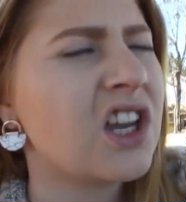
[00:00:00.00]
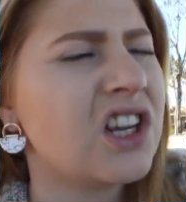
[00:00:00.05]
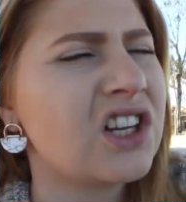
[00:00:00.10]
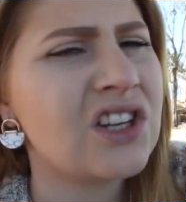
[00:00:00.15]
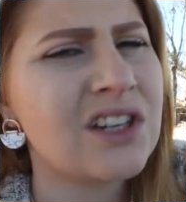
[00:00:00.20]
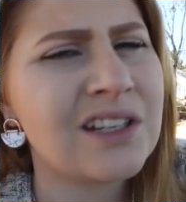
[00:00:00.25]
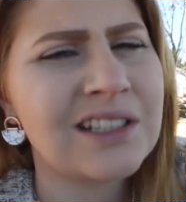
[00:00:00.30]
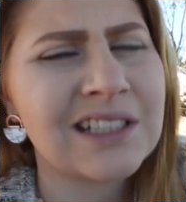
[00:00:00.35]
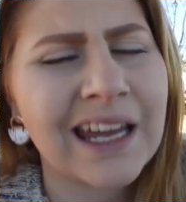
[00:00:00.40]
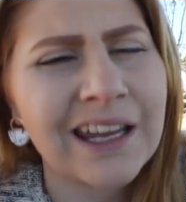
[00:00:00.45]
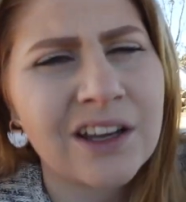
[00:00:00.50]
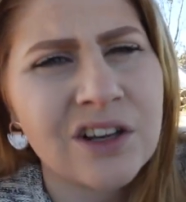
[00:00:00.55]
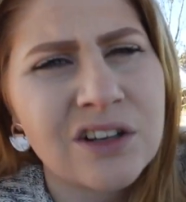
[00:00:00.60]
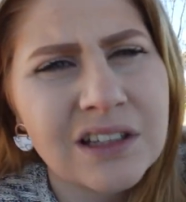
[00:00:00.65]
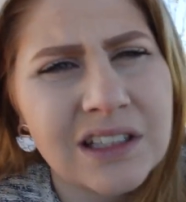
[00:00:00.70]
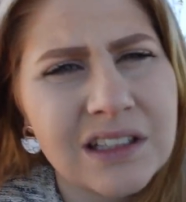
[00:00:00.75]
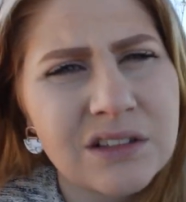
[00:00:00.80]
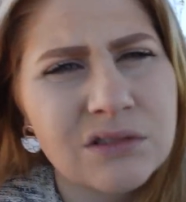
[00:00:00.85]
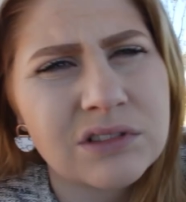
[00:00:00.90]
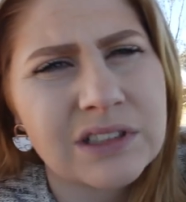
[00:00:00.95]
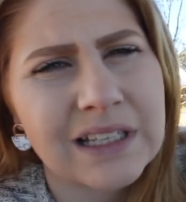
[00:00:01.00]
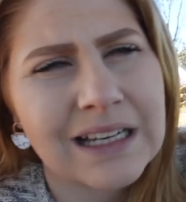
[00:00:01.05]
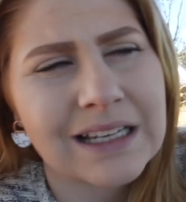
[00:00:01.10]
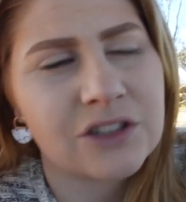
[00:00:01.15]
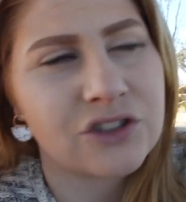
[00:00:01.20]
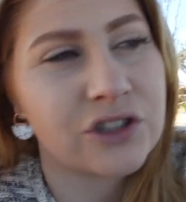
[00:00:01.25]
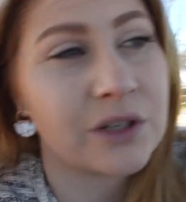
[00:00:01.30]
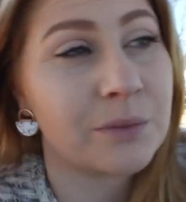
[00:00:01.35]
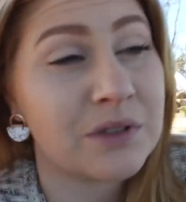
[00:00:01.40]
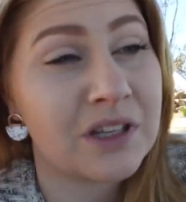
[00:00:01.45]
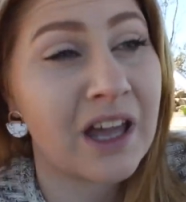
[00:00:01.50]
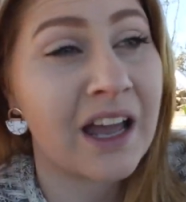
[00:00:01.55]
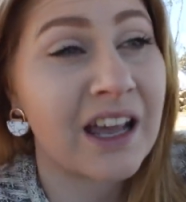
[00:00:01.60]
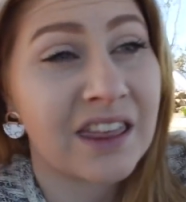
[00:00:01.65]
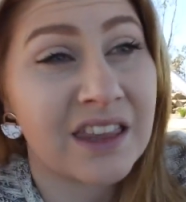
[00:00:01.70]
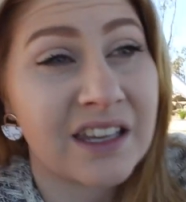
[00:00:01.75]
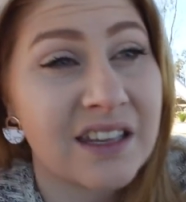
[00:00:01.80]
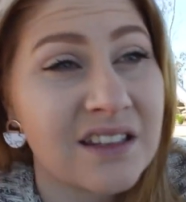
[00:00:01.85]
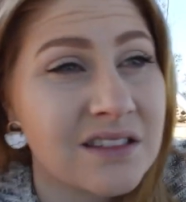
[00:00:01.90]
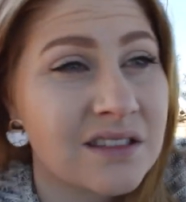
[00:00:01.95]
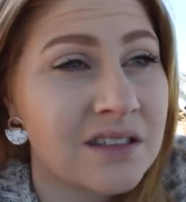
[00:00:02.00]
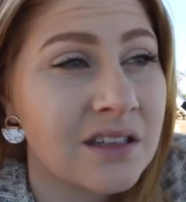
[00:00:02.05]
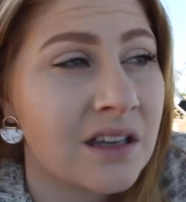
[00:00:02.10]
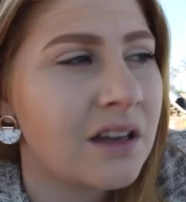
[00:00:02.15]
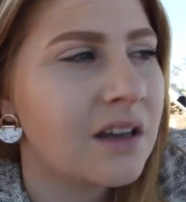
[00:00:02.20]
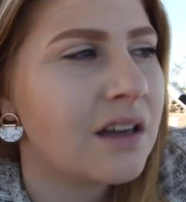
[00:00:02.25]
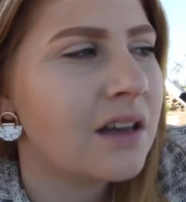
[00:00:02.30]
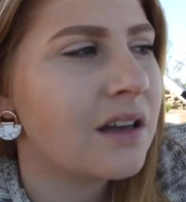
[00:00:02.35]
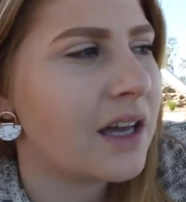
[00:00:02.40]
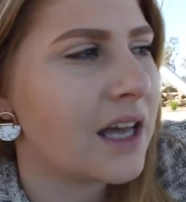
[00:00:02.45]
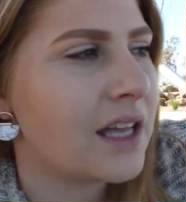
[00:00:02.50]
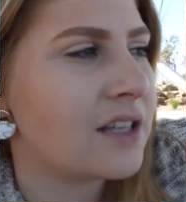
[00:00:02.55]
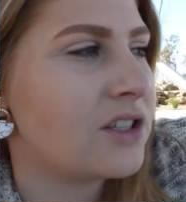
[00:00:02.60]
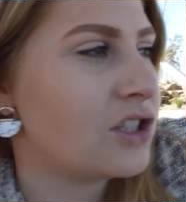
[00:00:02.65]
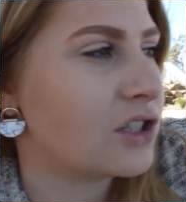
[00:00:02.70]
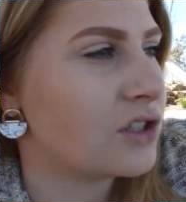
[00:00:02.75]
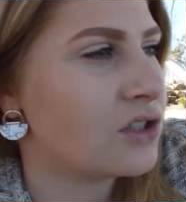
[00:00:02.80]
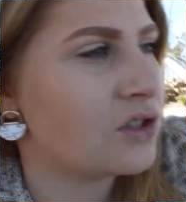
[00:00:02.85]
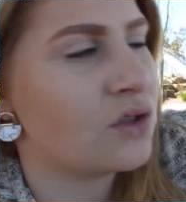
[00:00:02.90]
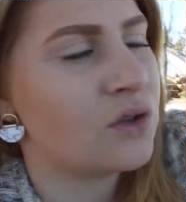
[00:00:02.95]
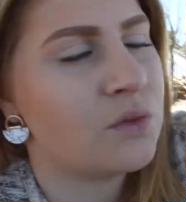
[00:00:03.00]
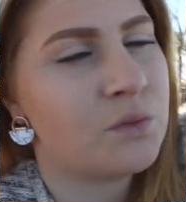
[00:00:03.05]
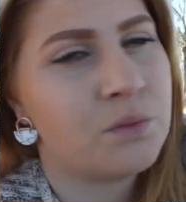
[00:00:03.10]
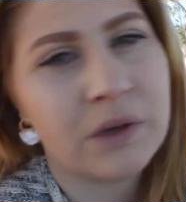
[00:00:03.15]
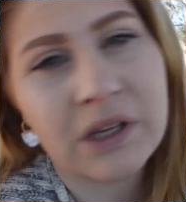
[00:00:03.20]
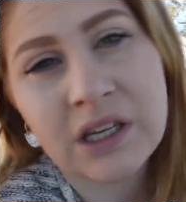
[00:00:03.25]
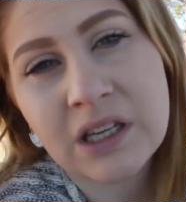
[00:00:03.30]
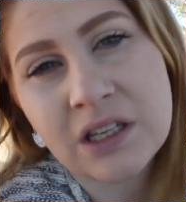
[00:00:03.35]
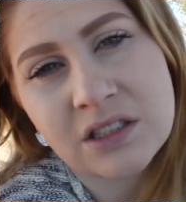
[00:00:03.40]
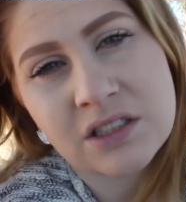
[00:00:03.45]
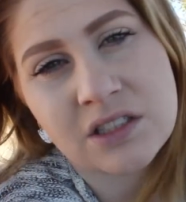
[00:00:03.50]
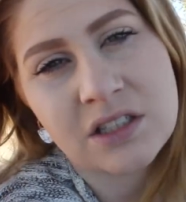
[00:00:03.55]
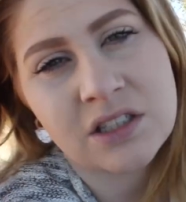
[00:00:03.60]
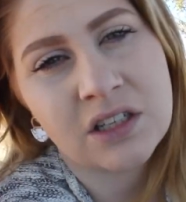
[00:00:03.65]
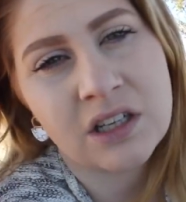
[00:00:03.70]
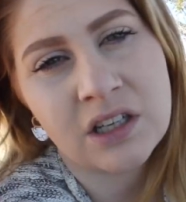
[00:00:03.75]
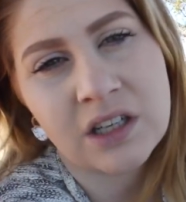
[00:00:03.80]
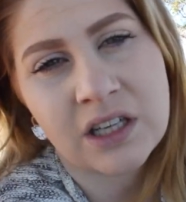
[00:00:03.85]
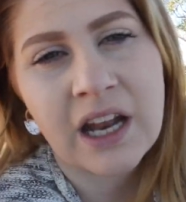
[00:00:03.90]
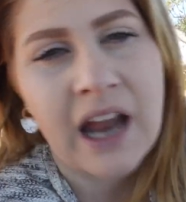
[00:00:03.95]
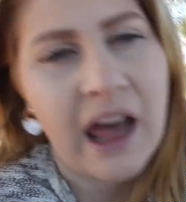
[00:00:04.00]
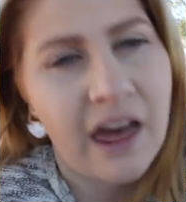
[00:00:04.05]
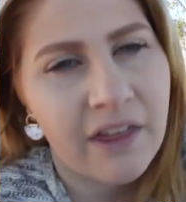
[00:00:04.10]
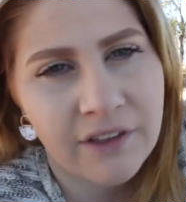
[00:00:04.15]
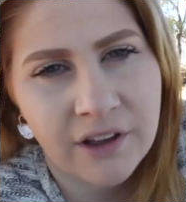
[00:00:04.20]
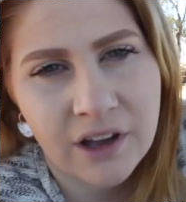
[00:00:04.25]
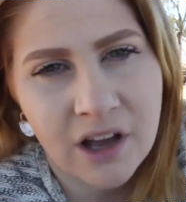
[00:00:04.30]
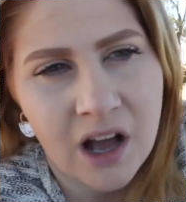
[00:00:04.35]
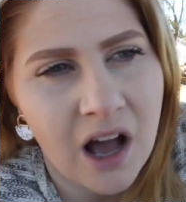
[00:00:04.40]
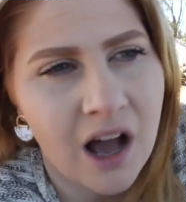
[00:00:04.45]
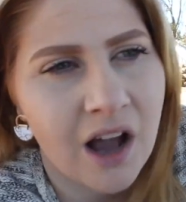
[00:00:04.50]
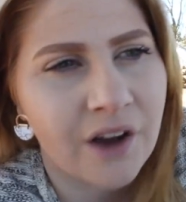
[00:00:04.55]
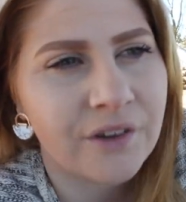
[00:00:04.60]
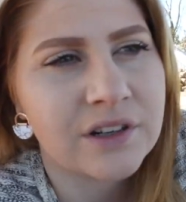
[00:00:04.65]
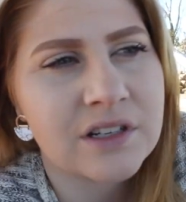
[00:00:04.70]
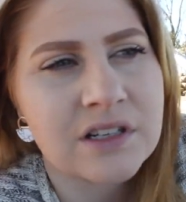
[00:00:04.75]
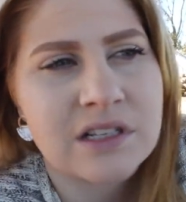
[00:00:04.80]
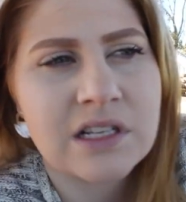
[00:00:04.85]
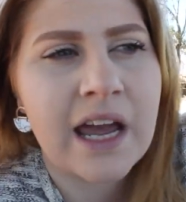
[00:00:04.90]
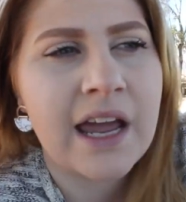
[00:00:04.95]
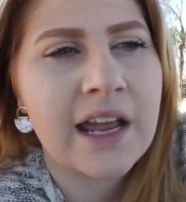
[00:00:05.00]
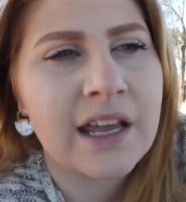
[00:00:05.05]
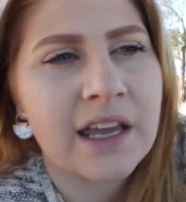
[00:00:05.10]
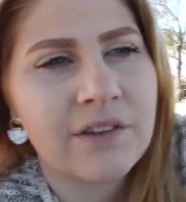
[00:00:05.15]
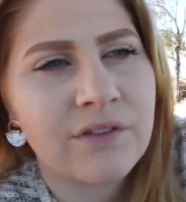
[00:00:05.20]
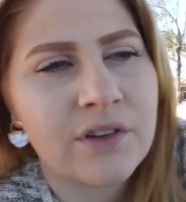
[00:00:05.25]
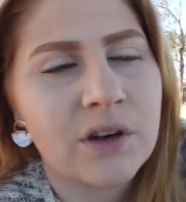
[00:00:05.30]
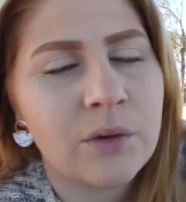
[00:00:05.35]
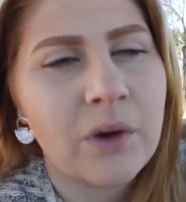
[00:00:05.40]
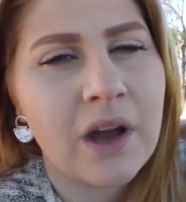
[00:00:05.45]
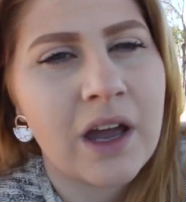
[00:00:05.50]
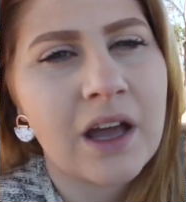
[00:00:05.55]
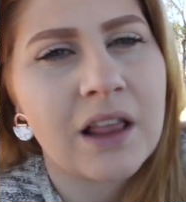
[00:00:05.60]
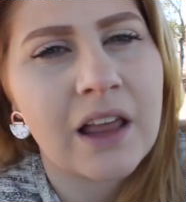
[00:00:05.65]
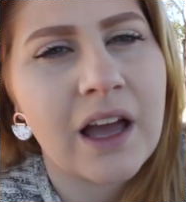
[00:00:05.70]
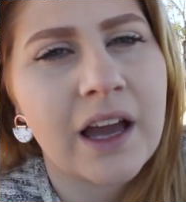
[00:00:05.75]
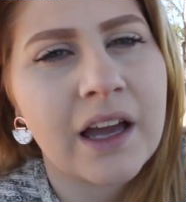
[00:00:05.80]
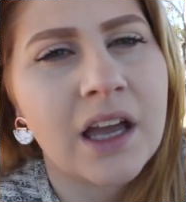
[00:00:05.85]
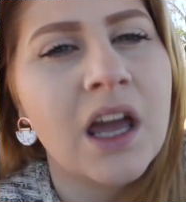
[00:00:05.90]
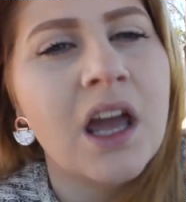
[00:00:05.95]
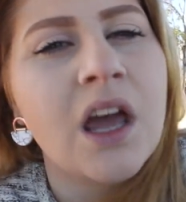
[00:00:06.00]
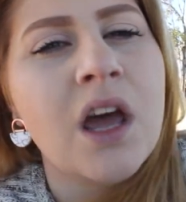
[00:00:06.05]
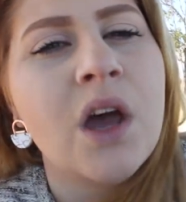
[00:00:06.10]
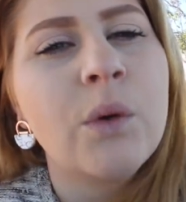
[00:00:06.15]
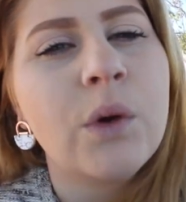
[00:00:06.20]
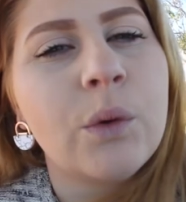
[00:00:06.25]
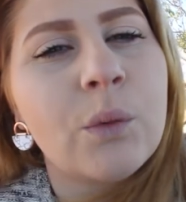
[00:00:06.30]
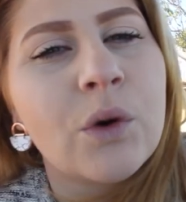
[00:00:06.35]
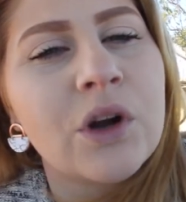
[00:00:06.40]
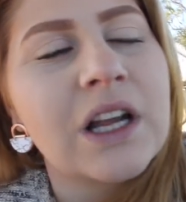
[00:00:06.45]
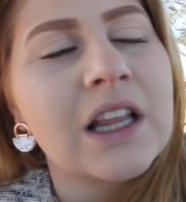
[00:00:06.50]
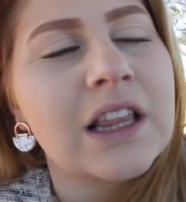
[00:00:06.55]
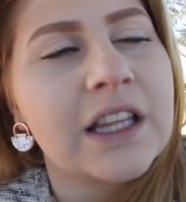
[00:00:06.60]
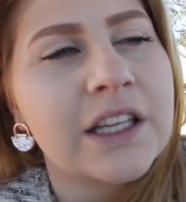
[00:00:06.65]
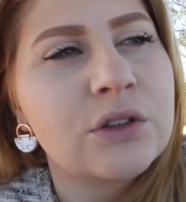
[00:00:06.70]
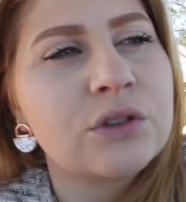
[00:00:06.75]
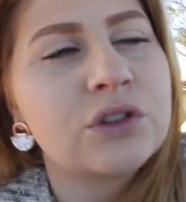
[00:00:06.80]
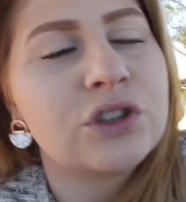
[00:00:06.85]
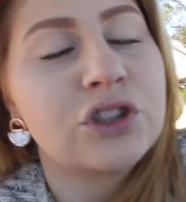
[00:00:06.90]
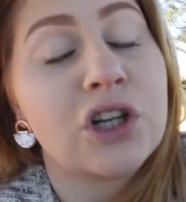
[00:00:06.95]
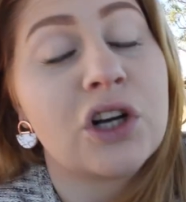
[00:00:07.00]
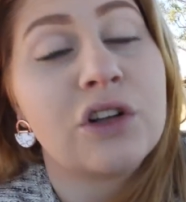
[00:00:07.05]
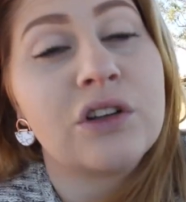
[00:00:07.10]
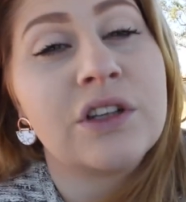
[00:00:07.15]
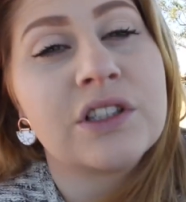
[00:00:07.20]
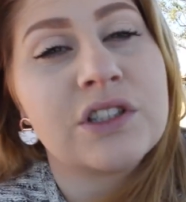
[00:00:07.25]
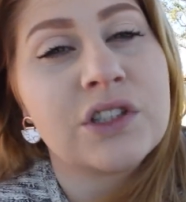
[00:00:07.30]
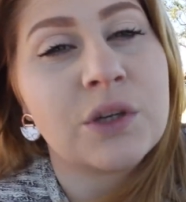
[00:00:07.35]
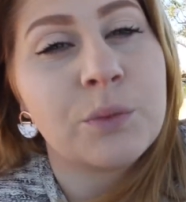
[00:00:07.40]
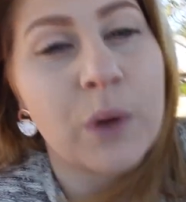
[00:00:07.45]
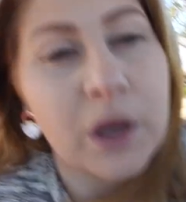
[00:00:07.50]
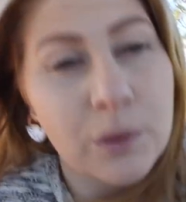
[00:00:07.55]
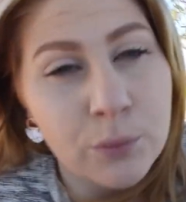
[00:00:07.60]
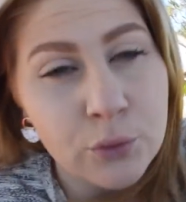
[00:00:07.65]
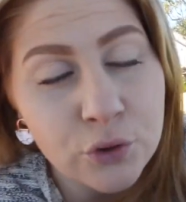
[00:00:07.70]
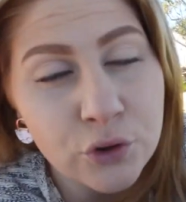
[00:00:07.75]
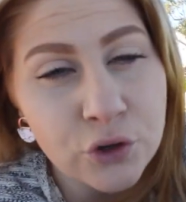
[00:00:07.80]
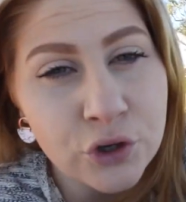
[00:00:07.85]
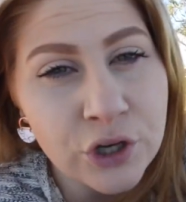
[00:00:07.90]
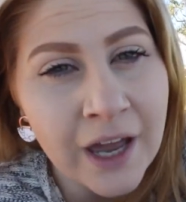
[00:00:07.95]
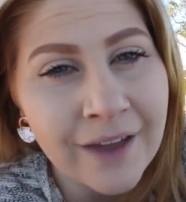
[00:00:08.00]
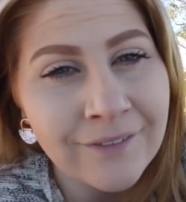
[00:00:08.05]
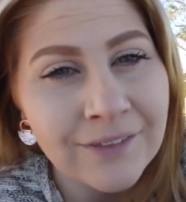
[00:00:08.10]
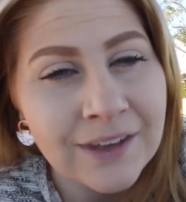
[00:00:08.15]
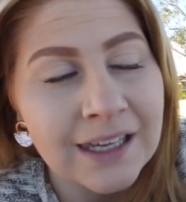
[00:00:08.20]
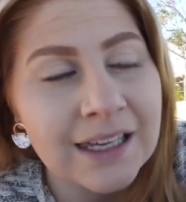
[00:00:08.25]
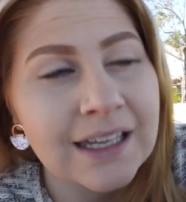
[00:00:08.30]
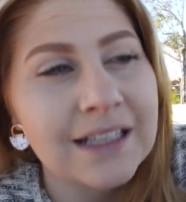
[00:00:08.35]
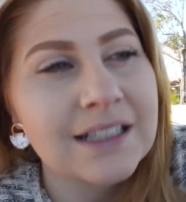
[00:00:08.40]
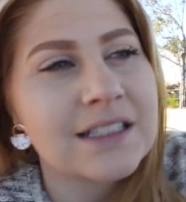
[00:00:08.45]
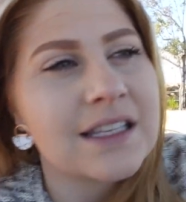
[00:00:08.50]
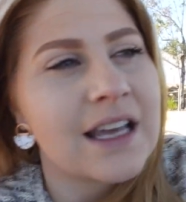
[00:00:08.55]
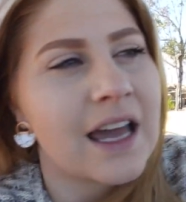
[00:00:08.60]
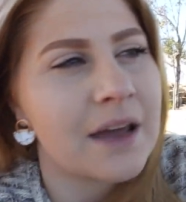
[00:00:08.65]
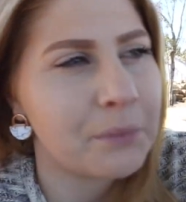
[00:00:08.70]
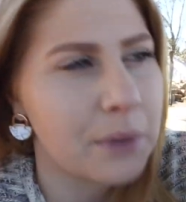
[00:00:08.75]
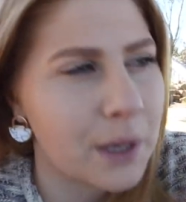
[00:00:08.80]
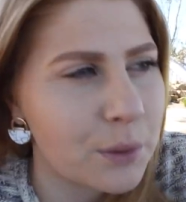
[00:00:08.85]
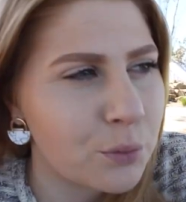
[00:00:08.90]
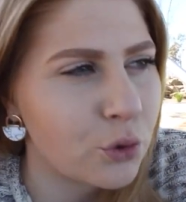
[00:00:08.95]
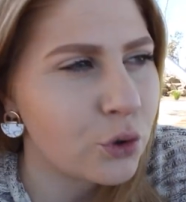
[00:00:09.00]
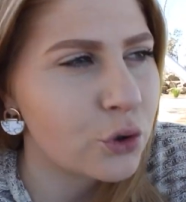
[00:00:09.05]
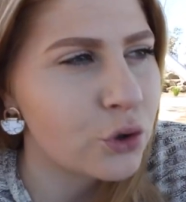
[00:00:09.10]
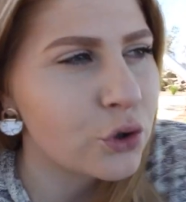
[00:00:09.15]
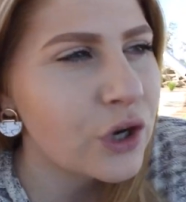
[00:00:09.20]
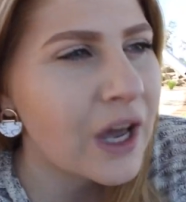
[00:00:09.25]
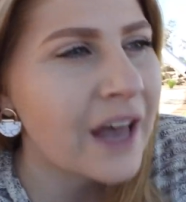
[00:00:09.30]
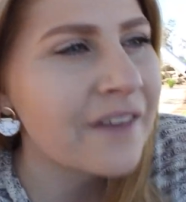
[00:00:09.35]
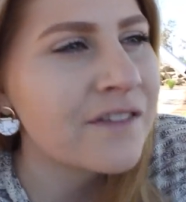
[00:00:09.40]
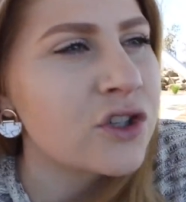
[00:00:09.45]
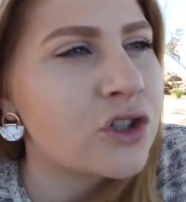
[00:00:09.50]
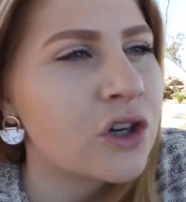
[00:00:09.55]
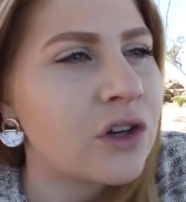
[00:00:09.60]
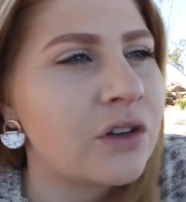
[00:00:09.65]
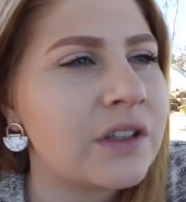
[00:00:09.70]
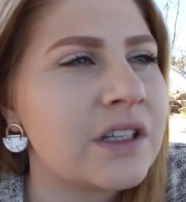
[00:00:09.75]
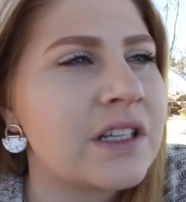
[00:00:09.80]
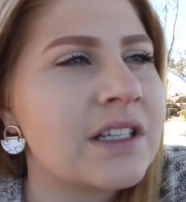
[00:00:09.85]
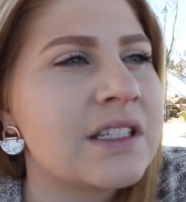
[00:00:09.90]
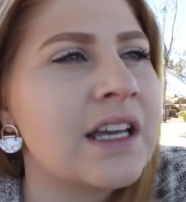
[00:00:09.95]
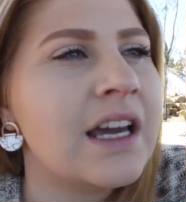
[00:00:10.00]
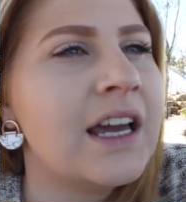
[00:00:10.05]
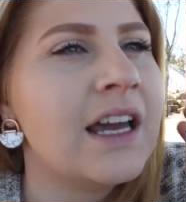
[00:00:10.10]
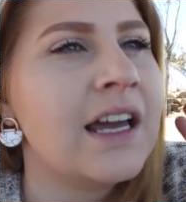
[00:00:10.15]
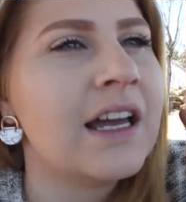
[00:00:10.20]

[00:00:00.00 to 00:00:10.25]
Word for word: you know, take on little day trips like this. It's just too big to get out of the car and take everywhere. Like, we want a little stroller. So people who have kids and people who have strollers,